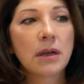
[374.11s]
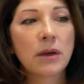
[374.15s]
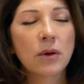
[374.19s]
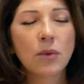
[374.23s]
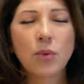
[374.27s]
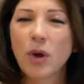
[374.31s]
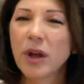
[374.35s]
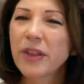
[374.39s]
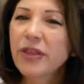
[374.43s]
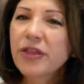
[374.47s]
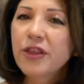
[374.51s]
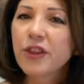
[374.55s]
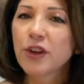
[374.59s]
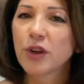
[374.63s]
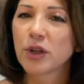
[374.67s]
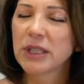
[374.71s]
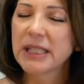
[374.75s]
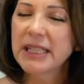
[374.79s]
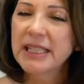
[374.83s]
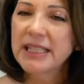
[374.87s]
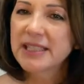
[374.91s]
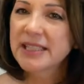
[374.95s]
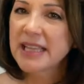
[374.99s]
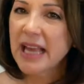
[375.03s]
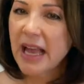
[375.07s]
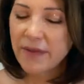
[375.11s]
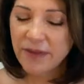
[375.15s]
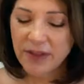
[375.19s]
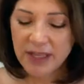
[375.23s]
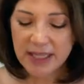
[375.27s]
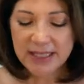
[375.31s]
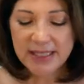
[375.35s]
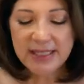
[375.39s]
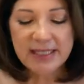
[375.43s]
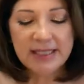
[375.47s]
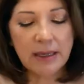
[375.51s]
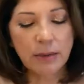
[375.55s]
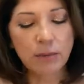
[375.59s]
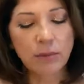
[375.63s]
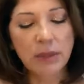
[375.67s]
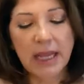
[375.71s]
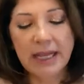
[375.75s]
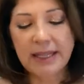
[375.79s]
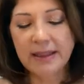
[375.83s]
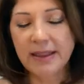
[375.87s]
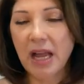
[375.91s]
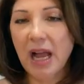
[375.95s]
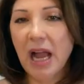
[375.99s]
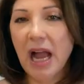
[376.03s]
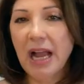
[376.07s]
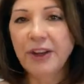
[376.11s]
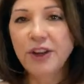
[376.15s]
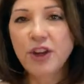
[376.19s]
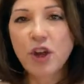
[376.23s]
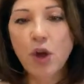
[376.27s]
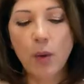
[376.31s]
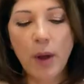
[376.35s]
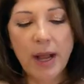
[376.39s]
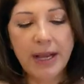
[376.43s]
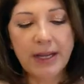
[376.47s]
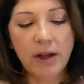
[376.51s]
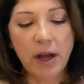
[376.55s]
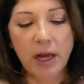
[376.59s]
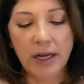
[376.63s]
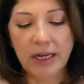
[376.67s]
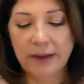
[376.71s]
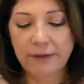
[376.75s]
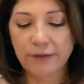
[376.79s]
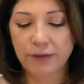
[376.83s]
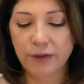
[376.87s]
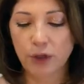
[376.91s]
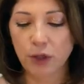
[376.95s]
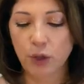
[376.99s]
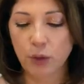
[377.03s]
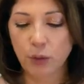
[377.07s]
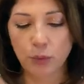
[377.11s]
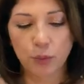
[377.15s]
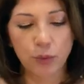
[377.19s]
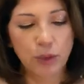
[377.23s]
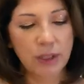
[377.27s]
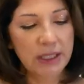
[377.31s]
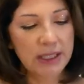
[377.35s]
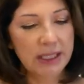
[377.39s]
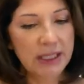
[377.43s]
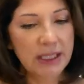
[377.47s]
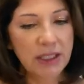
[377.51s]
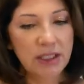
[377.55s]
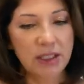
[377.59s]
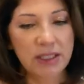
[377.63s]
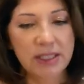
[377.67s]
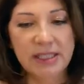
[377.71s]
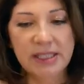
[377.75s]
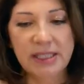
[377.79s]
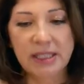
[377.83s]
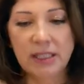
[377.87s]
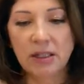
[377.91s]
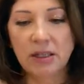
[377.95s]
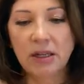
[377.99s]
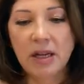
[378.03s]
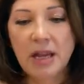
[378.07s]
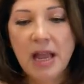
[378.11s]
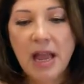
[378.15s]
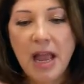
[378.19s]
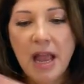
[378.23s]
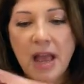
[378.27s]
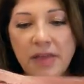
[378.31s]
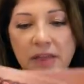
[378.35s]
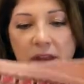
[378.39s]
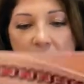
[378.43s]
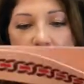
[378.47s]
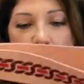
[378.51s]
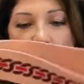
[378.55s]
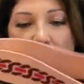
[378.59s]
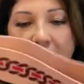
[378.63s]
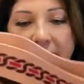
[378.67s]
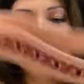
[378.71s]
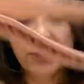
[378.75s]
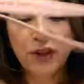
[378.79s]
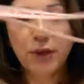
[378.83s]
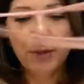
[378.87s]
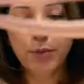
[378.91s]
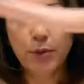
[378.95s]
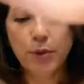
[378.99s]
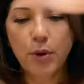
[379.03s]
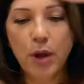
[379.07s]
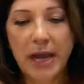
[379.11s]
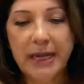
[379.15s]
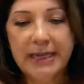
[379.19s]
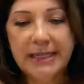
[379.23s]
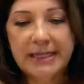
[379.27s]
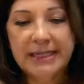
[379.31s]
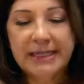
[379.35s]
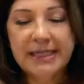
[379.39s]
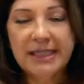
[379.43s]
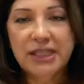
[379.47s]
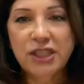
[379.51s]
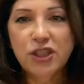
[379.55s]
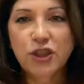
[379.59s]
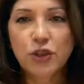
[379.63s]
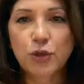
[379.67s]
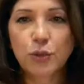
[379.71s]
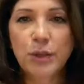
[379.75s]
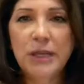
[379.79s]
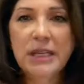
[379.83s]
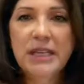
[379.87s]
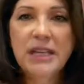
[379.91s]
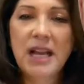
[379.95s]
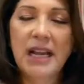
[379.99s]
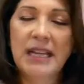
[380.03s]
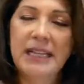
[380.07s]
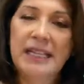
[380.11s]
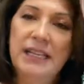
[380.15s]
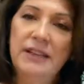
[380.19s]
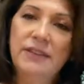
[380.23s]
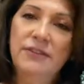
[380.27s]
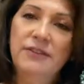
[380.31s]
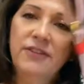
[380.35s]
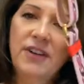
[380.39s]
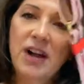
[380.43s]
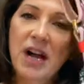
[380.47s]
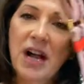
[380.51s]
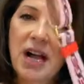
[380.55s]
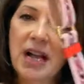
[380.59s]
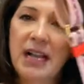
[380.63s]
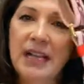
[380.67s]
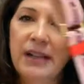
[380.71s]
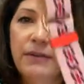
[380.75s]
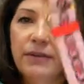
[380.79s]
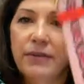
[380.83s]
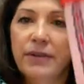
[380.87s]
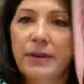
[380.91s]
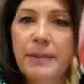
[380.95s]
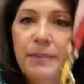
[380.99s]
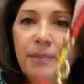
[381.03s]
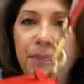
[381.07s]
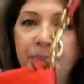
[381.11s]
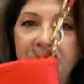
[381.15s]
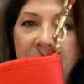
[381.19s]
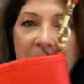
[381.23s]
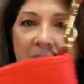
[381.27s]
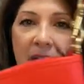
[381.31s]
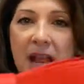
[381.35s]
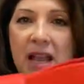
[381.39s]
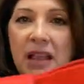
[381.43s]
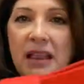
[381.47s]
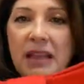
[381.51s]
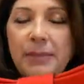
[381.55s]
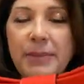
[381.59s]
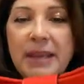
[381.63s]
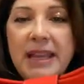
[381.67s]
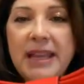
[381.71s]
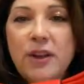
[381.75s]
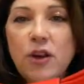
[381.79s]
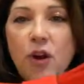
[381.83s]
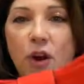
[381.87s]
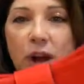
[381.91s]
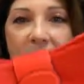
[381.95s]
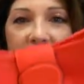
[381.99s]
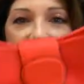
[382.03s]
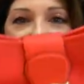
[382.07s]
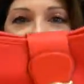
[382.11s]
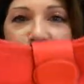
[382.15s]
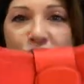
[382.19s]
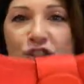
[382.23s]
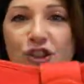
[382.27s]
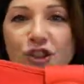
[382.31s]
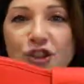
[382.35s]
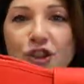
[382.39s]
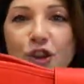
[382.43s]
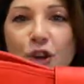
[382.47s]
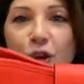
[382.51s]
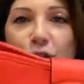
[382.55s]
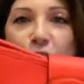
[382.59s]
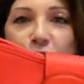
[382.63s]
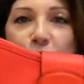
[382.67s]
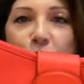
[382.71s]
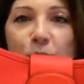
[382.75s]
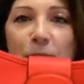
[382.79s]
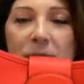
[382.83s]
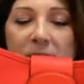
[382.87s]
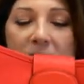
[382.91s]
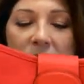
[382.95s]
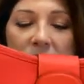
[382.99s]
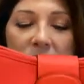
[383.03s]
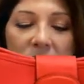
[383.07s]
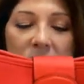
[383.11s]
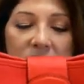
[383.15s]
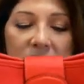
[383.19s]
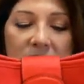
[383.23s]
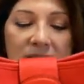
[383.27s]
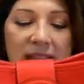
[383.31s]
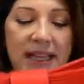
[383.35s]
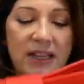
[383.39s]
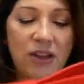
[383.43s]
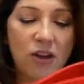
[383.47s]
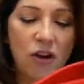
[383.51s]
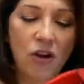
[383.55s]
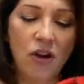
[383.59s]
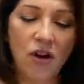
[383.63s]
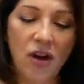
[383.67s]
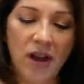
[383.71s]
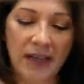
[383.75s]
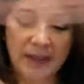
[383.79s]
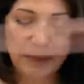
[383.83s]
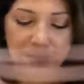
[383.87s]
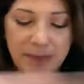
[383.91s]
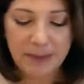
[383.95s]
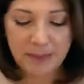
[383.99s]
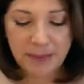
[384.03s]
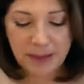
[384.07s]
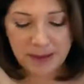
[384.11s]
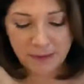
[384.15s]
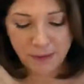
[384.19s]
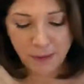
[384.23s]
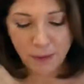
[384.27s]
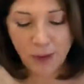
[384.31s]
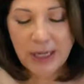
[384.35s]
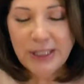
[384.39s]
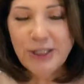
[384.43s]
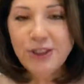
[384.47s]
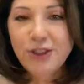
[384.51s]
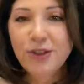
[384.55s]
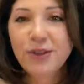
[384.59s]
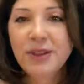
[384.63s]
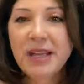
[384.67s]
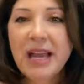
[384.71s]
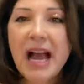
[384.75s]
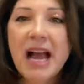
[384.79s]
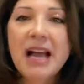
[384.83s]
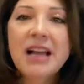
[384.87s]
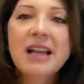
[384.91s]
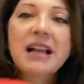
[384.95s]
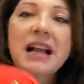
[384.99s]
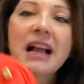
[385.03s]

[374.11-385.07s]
$137, something like that. I know I got it for a really good deal. The regular price is $395. Let me go ahead and show you what it looks like on. But before I do that,